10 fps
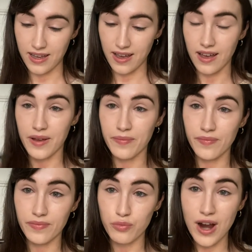
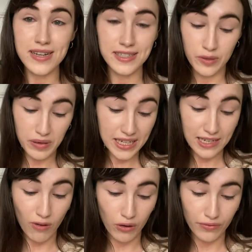Branded
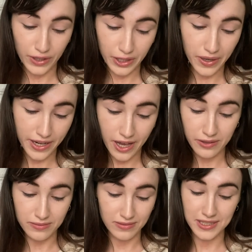completely wrong for you, I
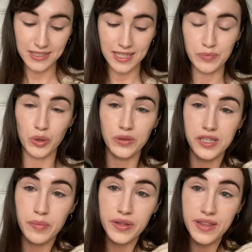know, because it says
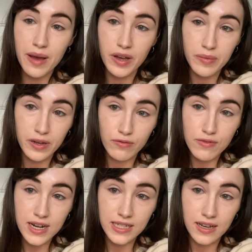bronzer, but that might be a
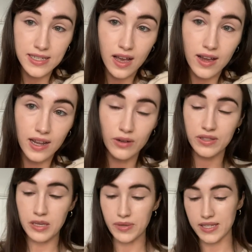really nice highlight on
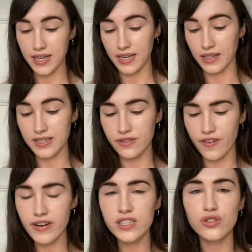deeper skin because it's
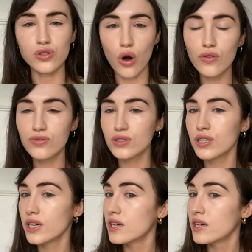very soft.